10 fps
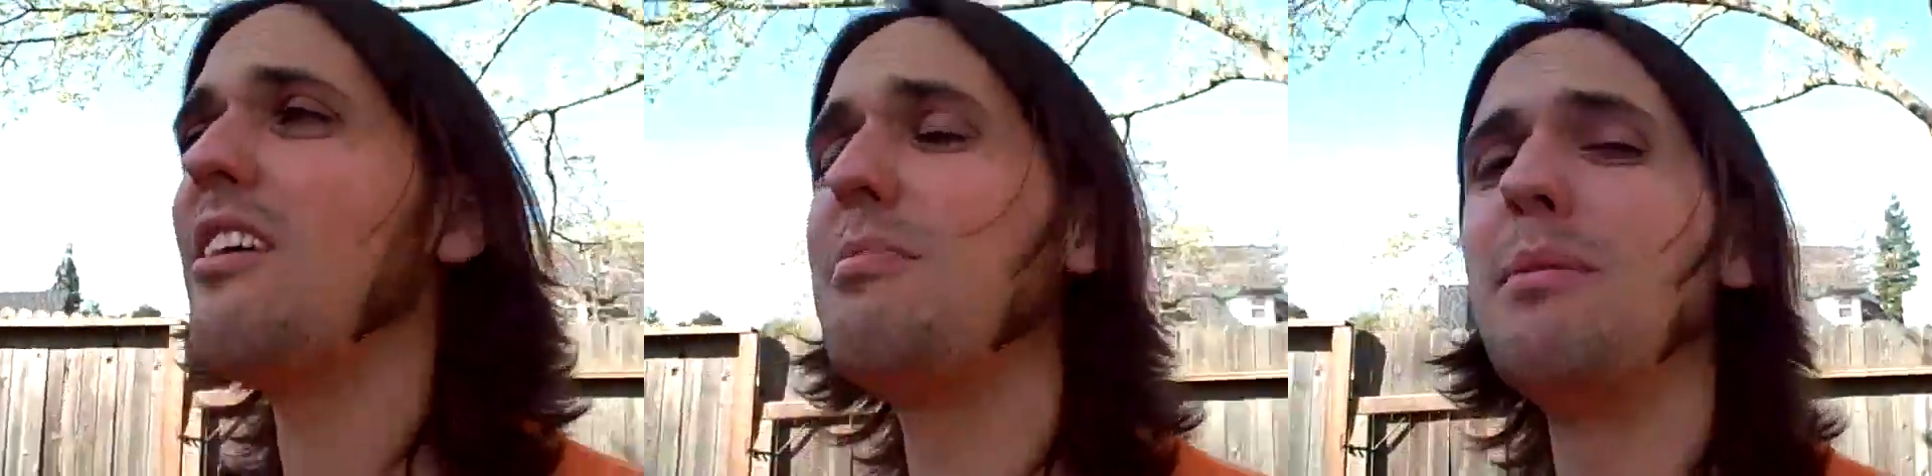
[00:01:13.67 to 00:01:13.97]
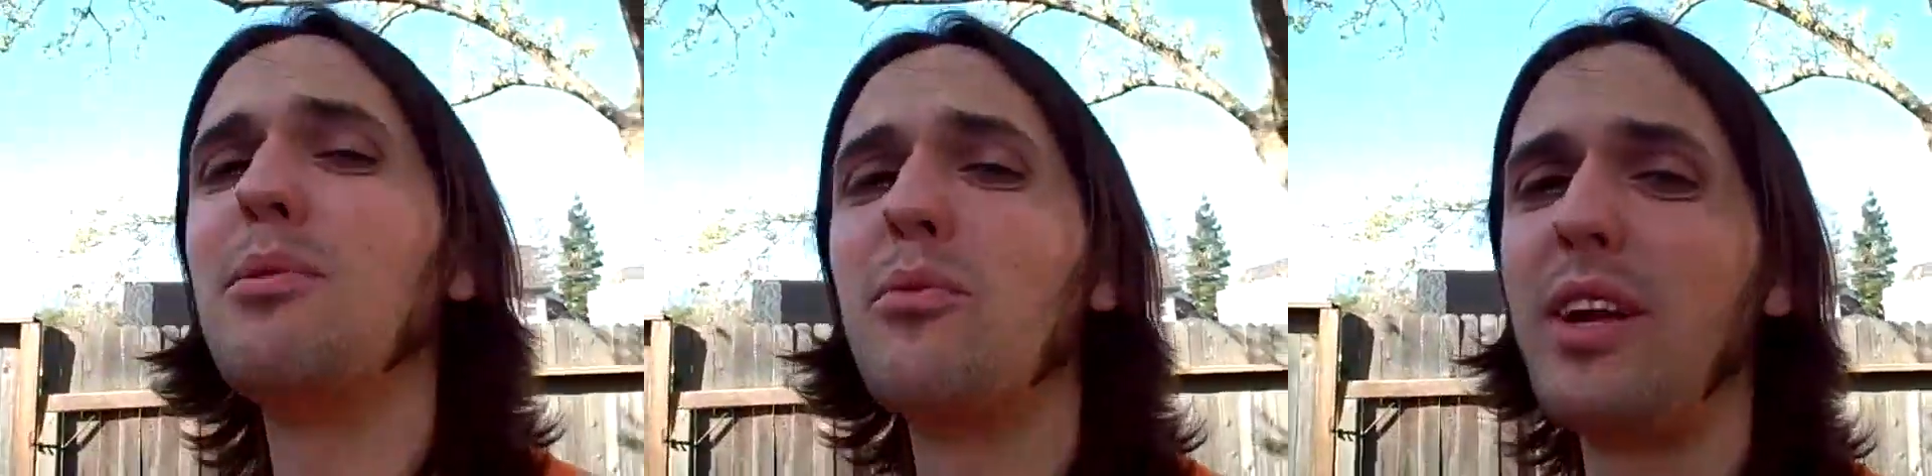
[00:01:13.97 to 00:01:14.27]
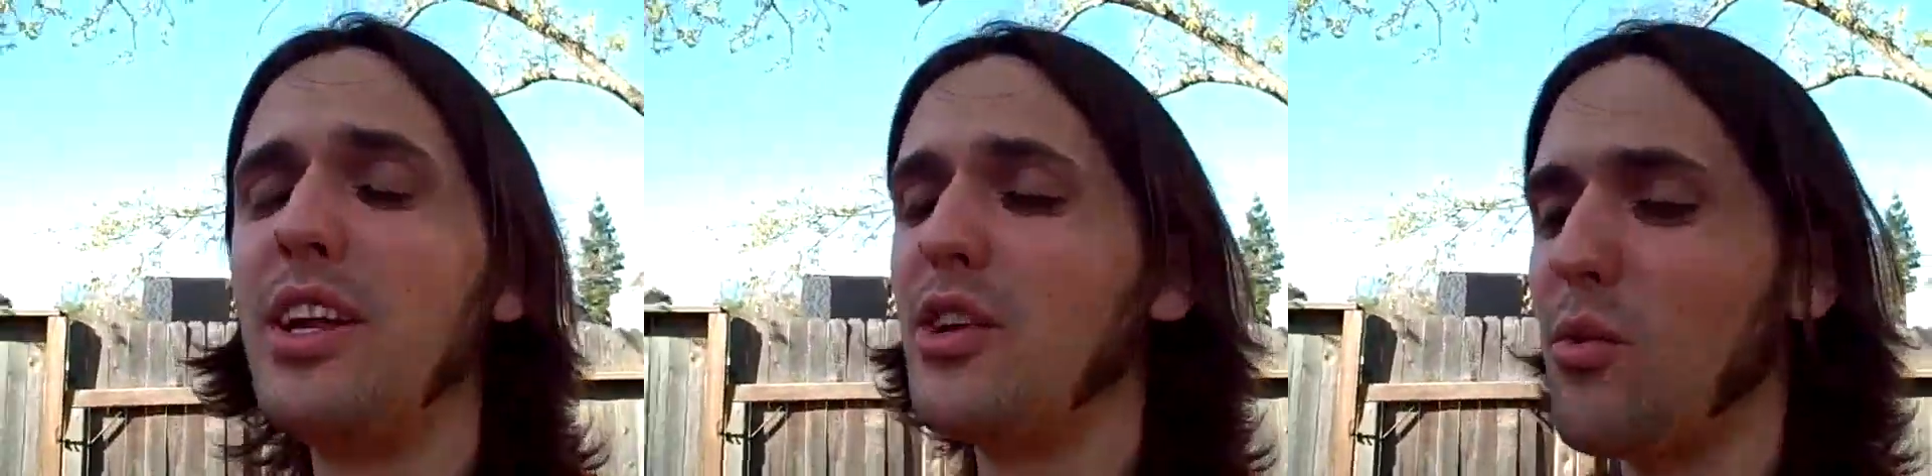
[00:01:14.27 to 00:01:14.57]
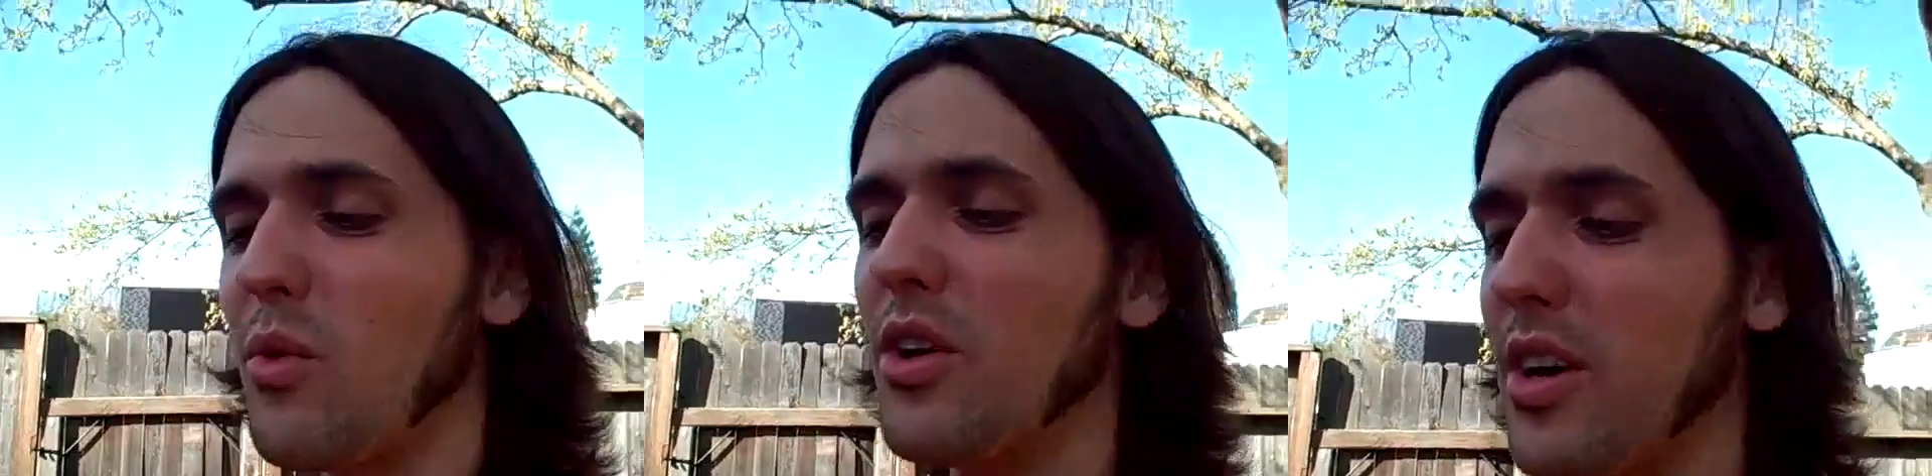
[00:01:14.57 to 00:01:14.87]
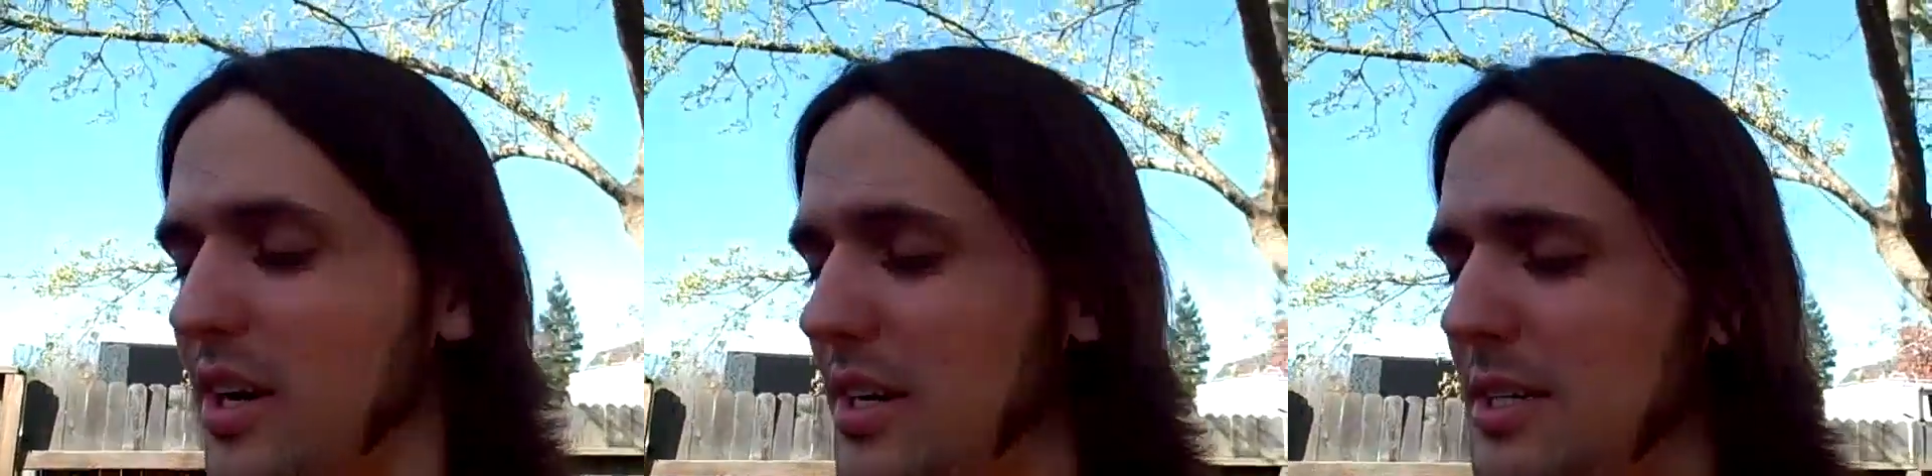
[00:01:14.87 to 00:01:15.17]
to have people reading your
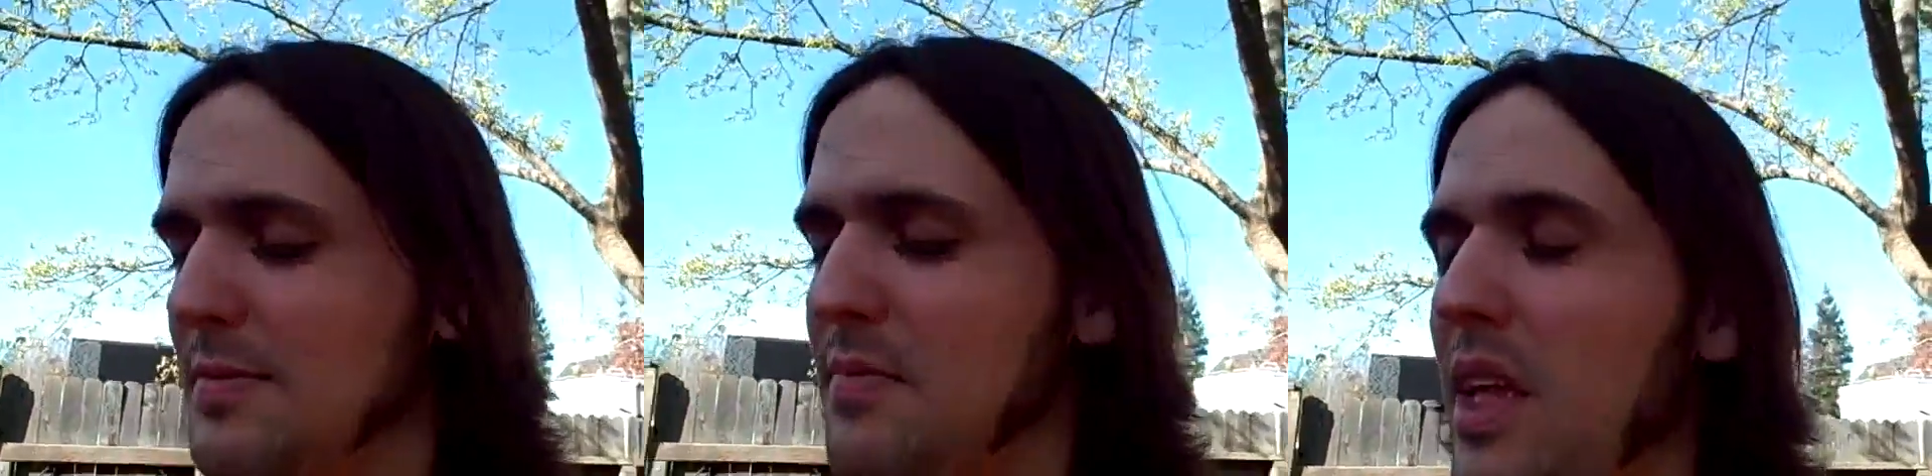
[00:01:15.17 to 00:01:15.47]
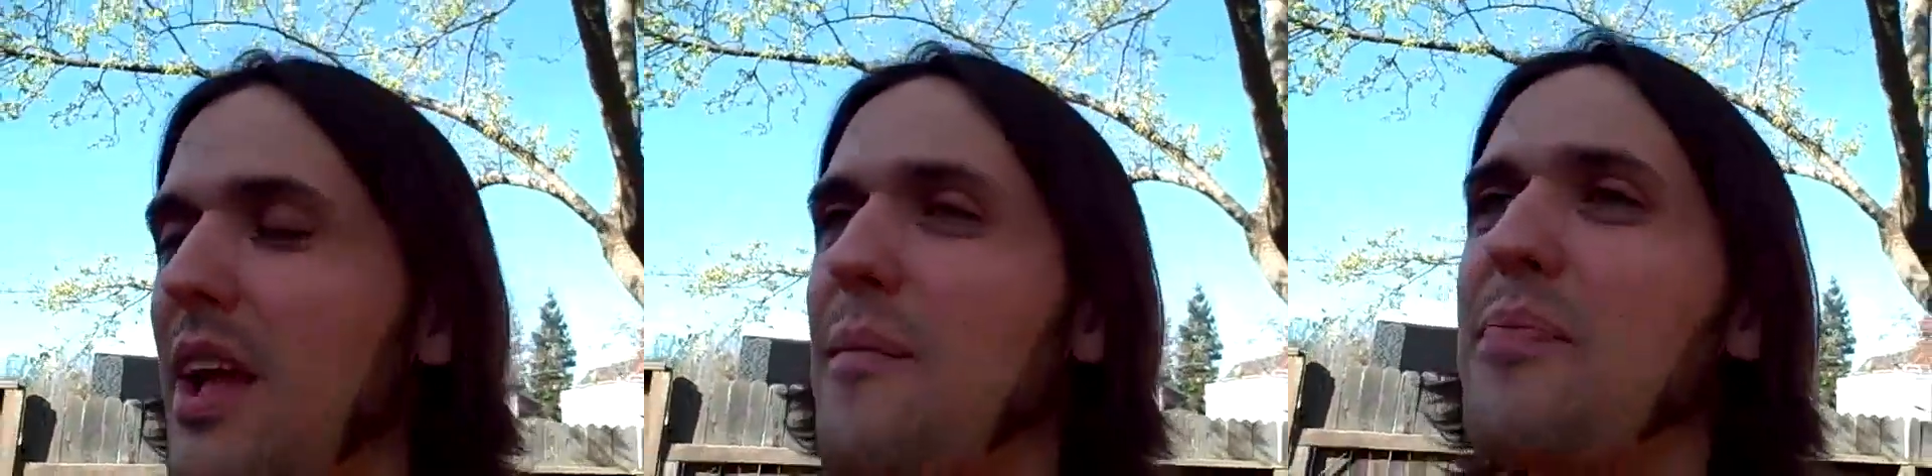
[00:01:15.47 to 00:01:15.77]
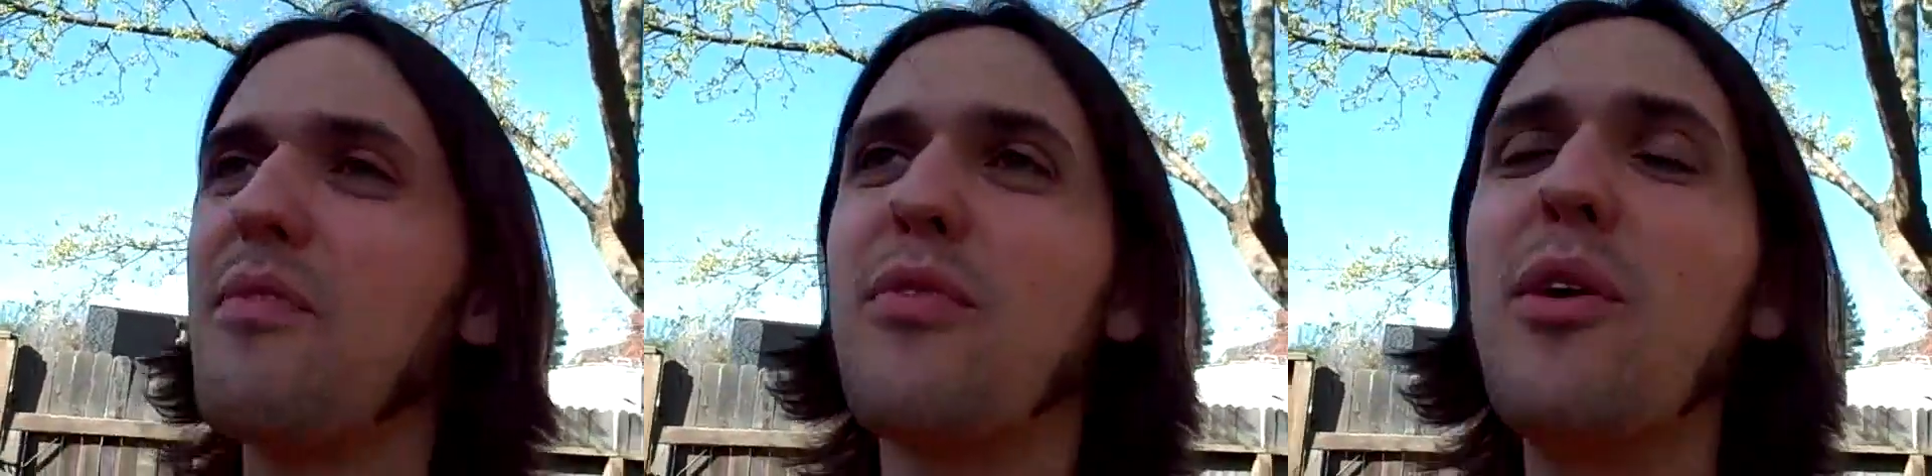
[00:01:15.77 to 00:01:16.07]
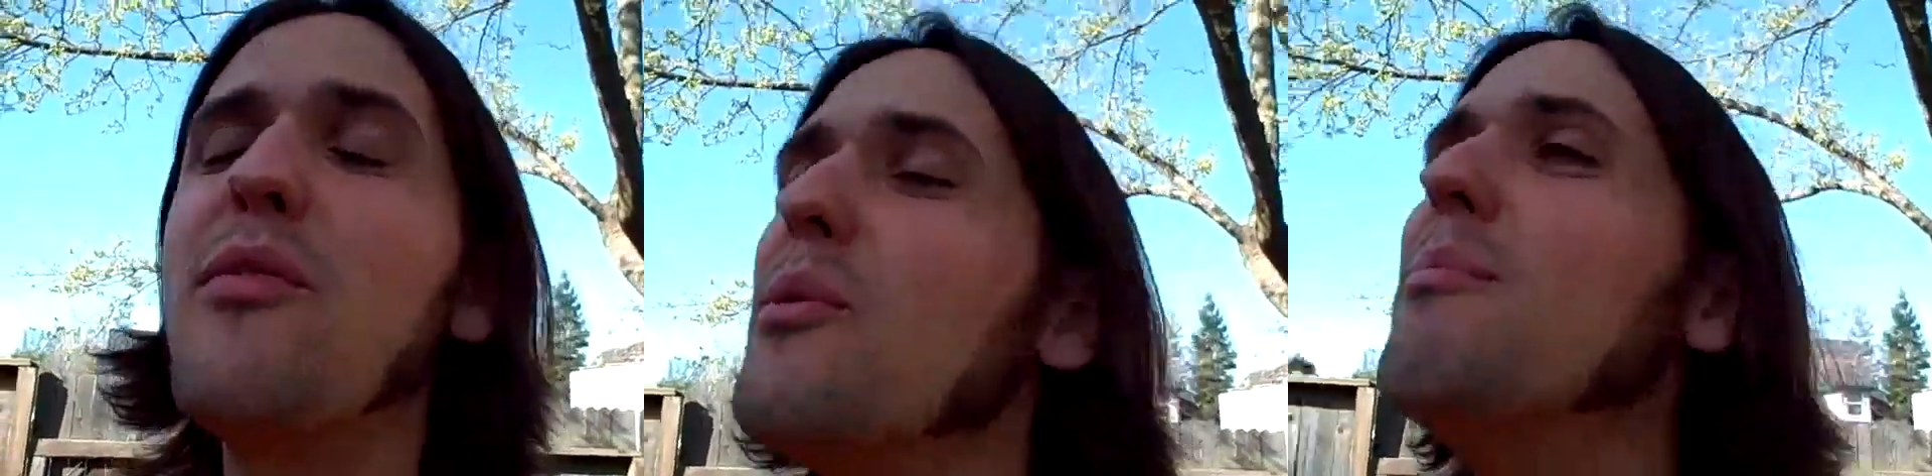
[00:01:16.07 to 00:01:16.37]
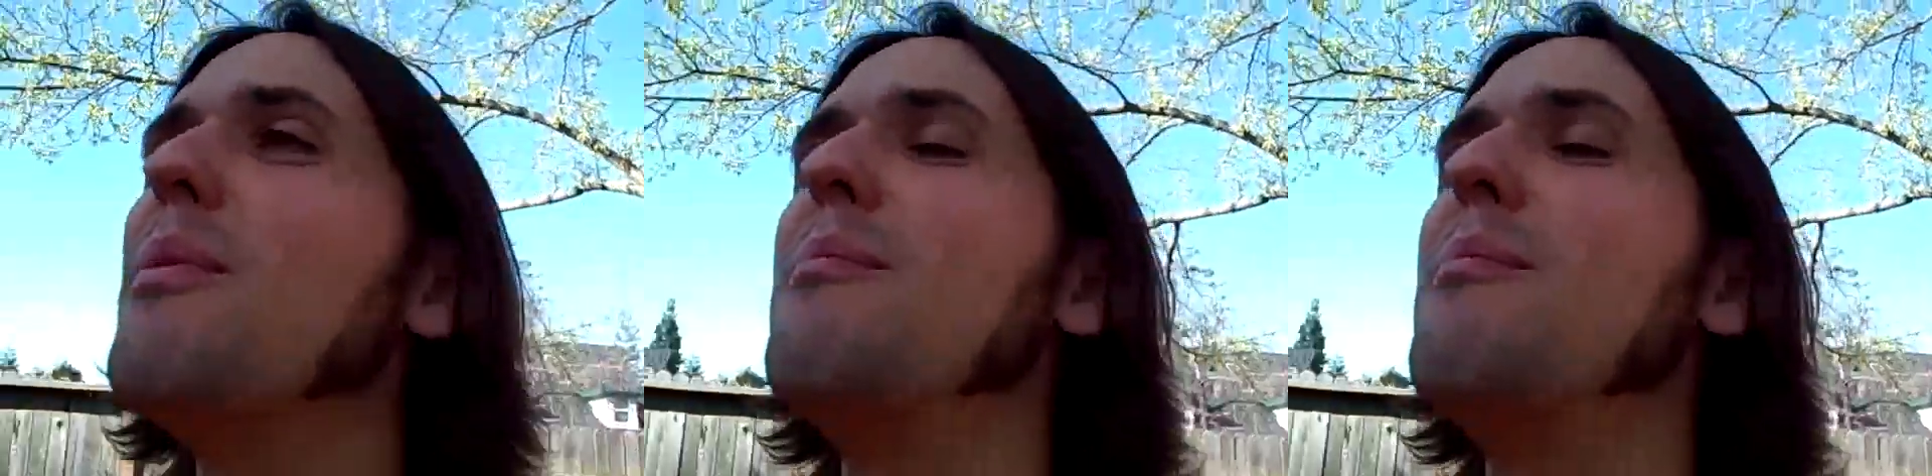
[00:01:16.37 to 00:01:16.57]
work for